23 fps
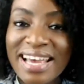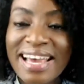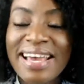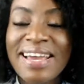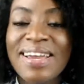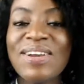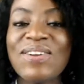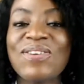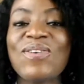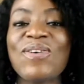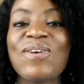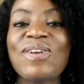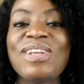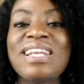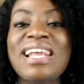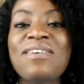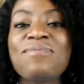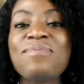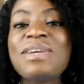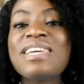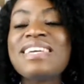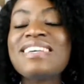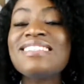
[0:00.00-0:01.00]
in your
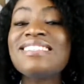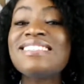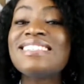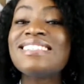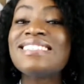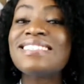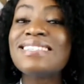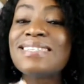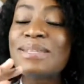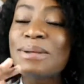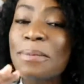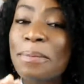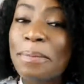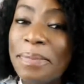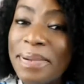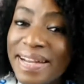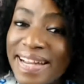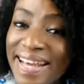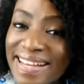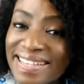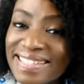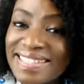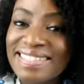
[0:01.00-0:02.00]
life, begin to see the
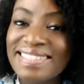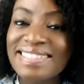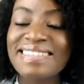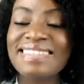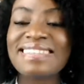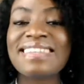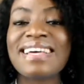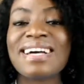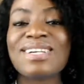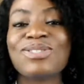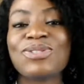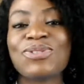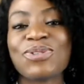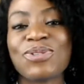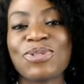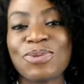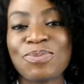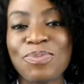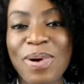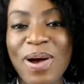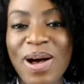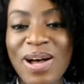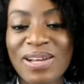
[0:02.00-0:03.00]
blessing that your
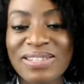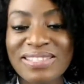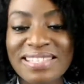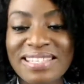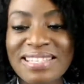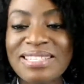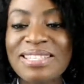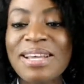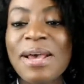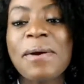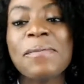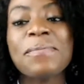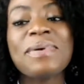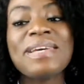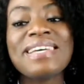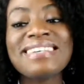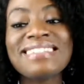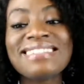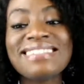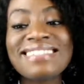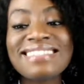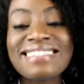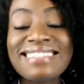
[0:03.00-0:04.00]
spouse is,
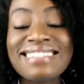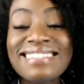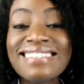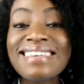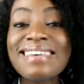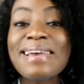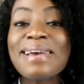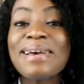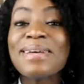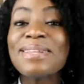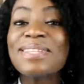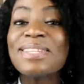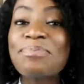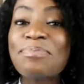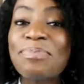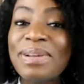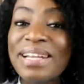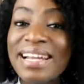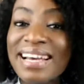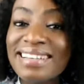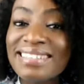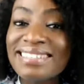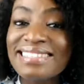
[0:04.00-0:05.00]
begin to see the
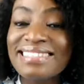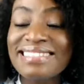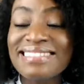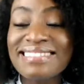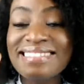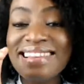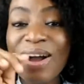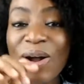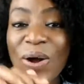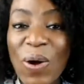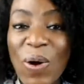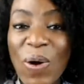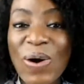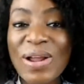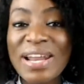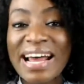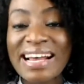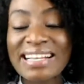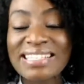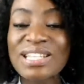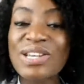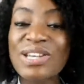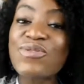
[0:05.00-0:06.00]
blessings that God
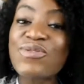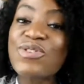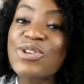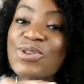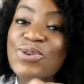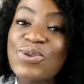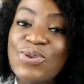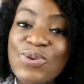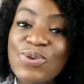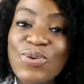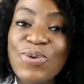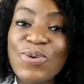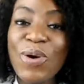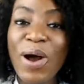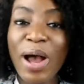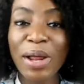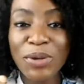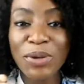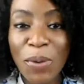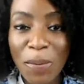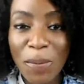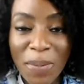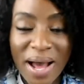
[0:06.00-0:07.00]
has given you
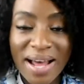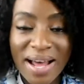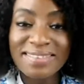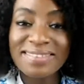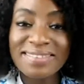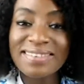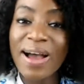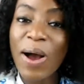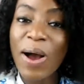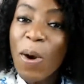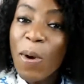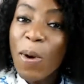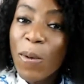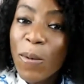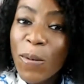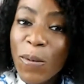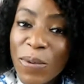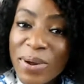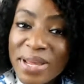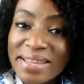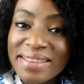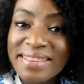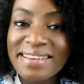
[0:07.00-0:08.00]
and your partner
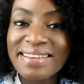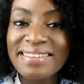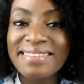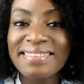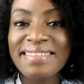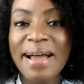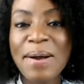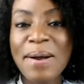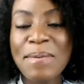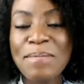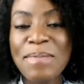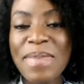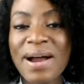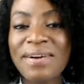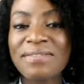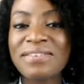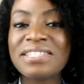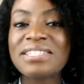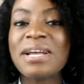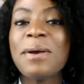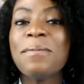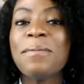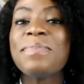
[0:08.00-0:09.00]
within that
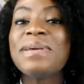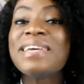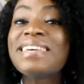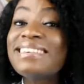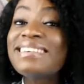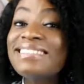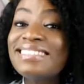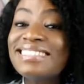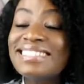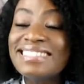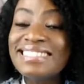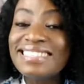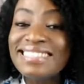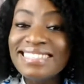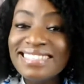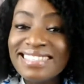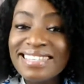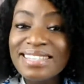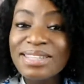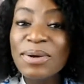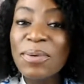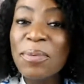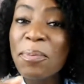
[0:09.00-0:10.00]
marriage, begin to
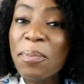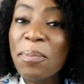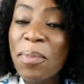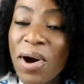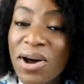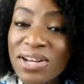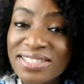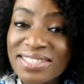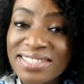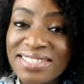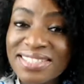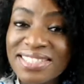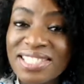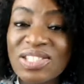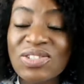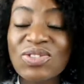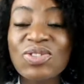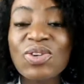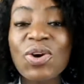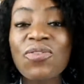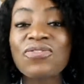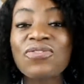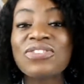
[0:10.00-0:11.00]
see the
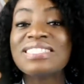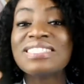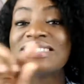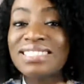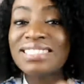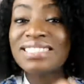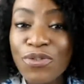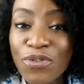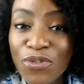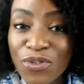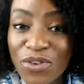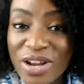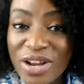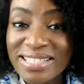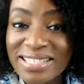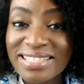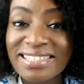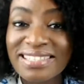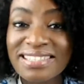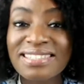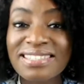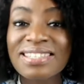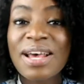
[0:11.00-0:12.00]
positives of the
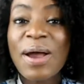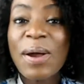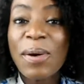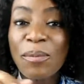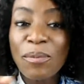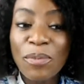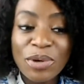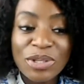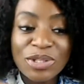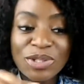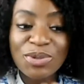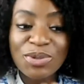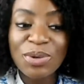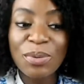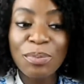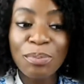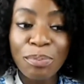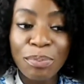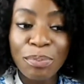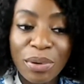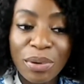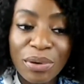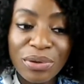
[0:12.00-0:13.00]
differences
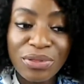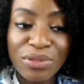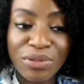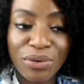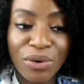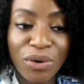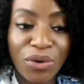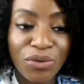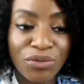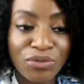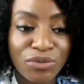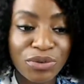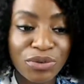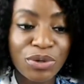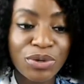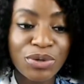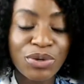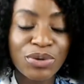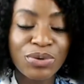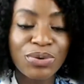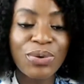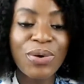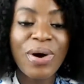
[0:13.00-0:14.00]
between both of
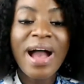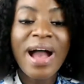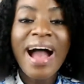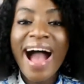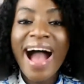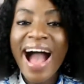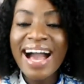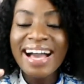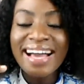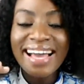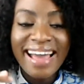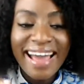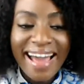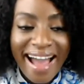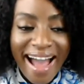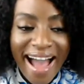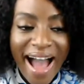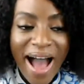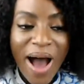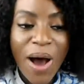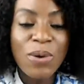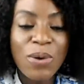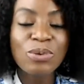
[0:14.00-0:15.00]
you, and
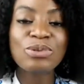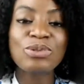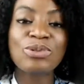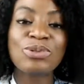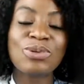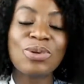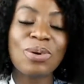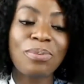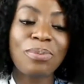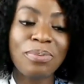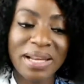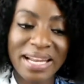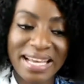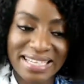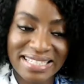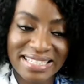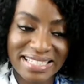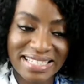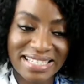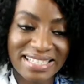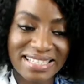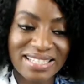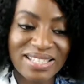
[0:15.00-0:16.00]
count your
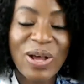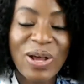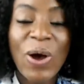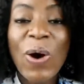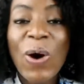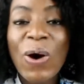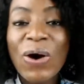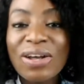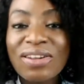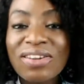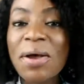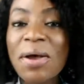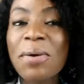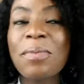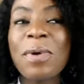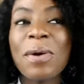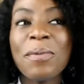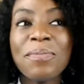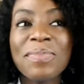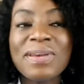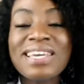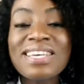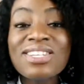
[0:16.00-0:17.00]
blessings.
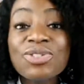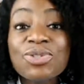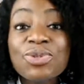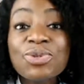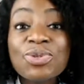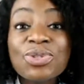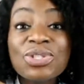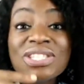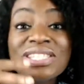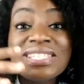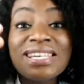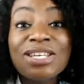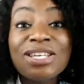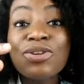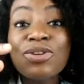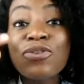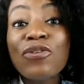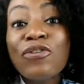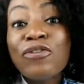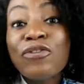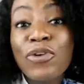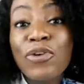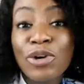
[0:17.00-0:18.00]
Begin to see
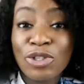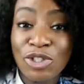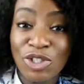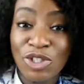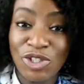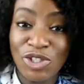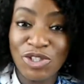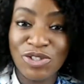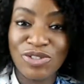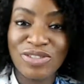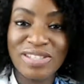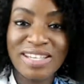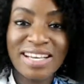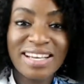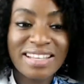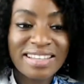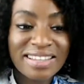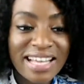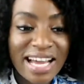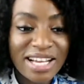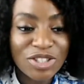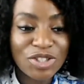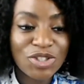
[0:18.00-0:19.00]
the fortune
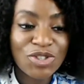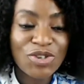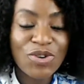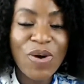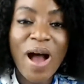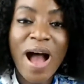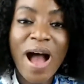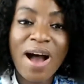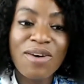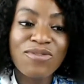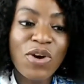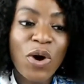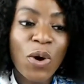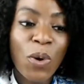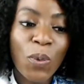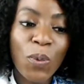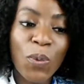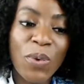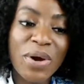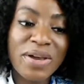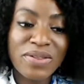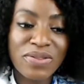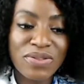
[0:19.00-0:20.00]
that you have
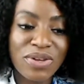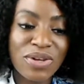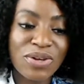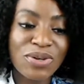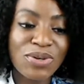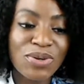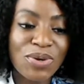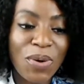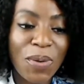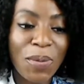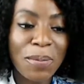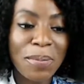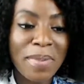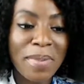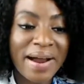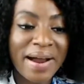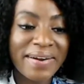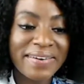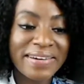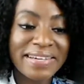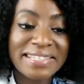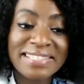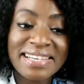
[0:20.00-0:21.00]
within your
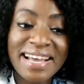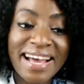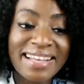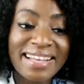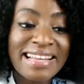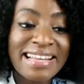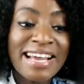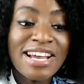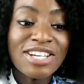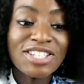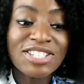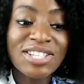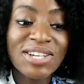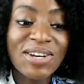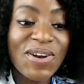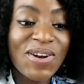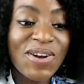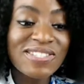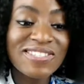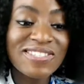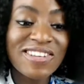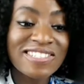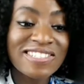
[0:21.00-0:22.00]
marriage. And she
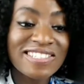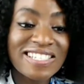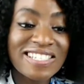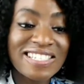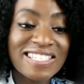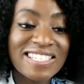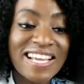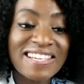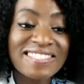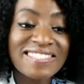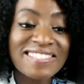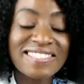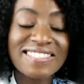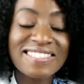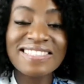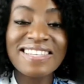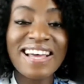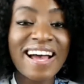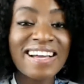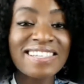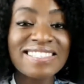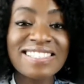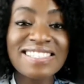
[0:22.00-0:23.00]
goes on, she says
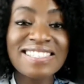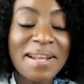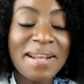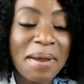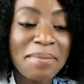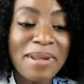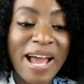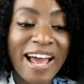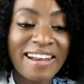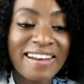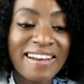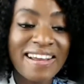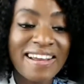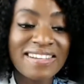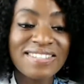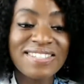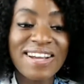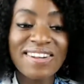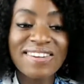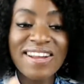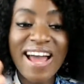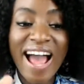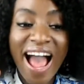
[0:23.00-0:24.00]
that she named her
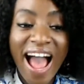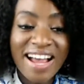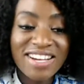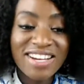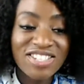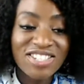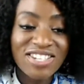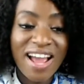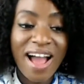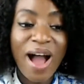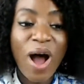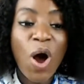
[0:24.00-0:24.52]
next child Asher.